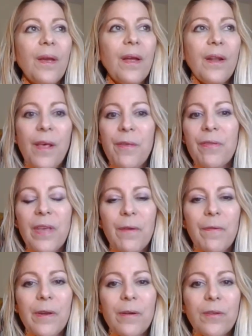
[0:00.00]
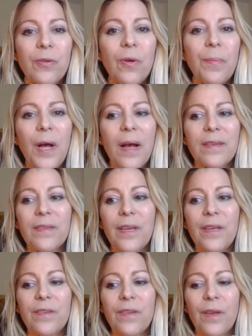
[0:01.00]
another thing for your toolbox
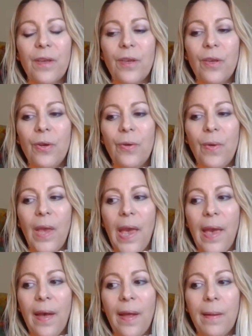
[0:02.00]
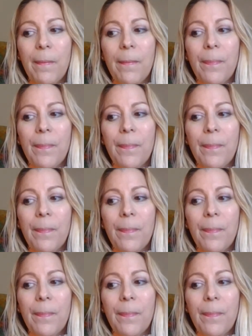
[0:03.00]
is you can